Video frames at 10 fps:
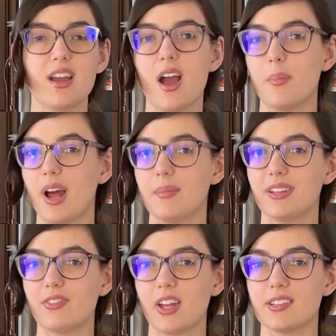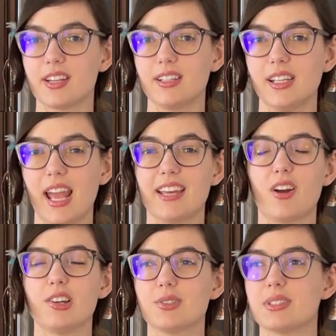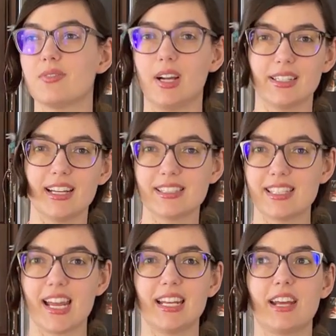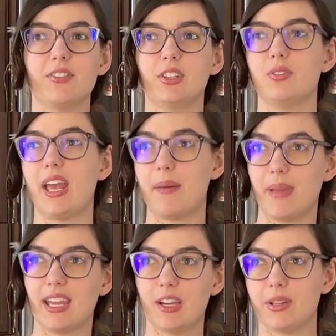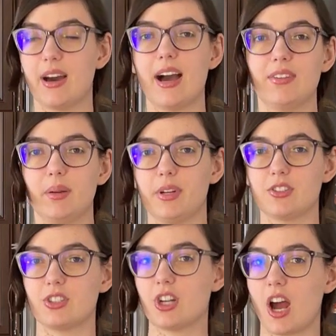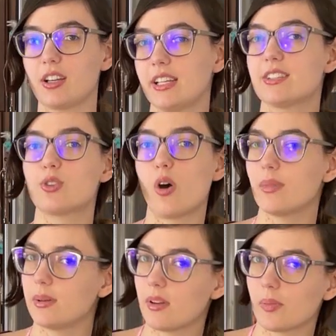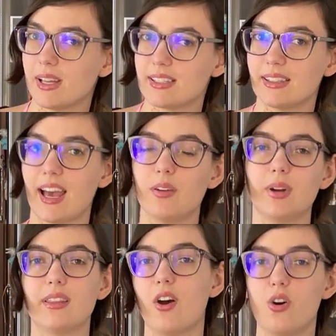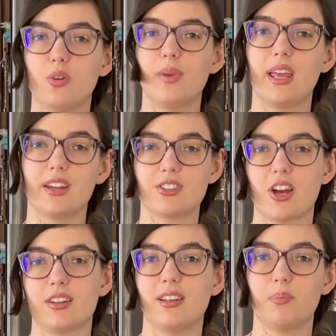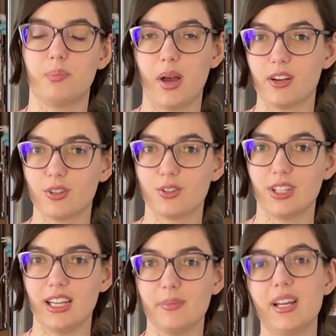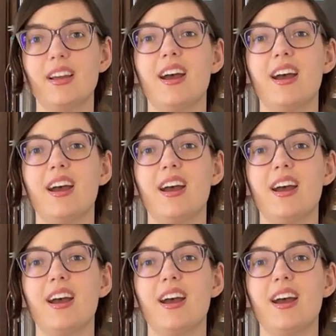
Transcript: I'm not a big fan of jelly, and also it's Valentine's Day, and I feel like you can't make it without having a bunch of chocolate, so I'm going to be replacing that with a homemade chocolate buttercream.